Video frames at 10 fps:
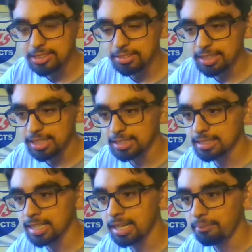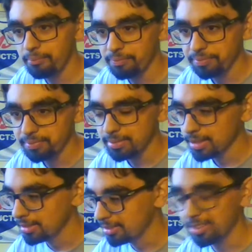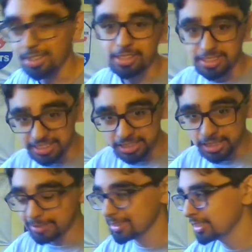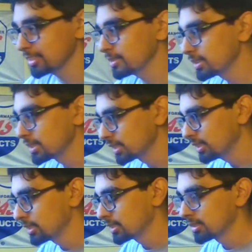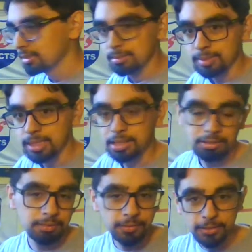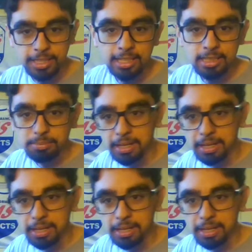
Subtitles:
do things that an RC car would do, but a 3,000-4,000